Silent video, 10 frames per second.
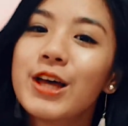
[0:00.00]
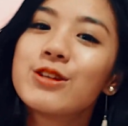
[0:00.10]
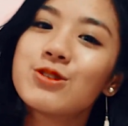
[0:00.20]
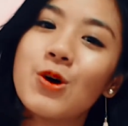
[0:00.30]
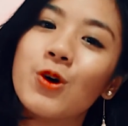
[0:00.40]

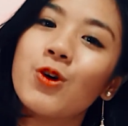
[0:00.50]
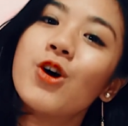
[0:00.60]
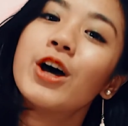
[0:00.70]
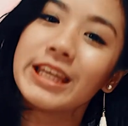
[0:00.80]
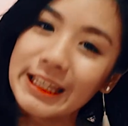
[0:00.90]
So
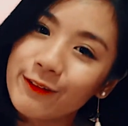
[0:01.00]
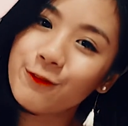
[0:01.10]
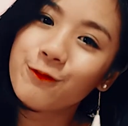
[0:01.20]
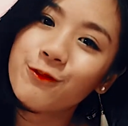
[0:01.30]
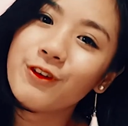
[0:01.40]
if
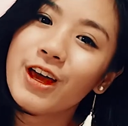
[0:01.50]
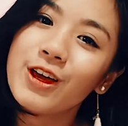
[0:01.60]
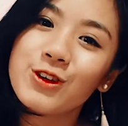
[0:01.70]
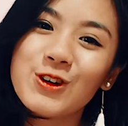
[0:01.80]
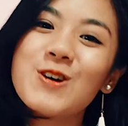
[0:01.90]

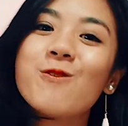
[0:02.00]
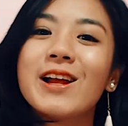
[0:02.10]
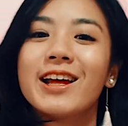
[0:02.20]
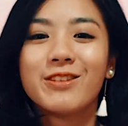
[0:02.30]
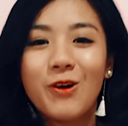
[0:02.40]
you
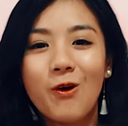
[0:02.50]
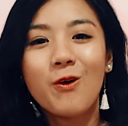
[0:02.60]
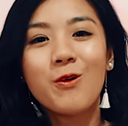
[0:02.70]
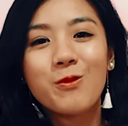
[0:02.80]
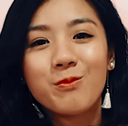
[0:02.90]
want to know